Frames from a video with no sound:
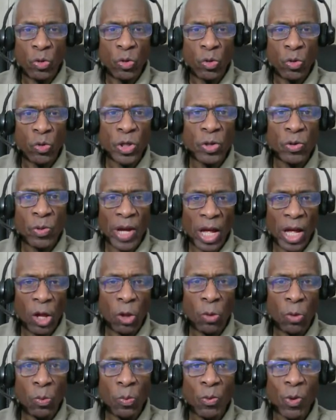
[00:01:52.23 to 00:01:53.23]
who you
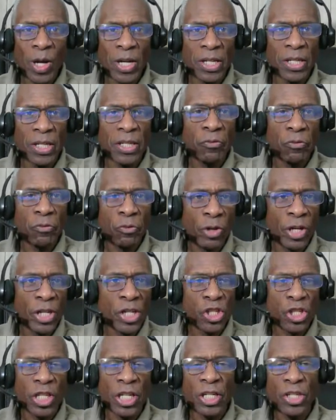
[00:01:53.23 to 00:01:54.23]
help, what
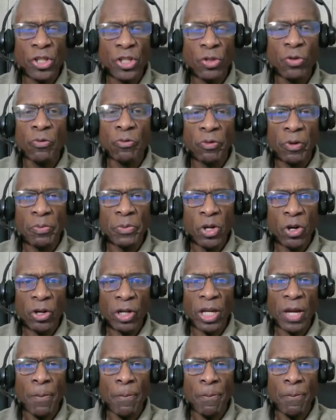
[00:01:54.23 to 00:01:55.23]
differentiates you from your
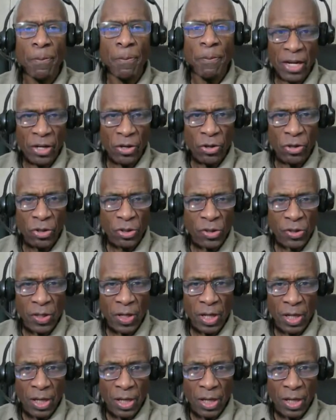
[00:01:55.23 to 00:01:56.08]
competitors,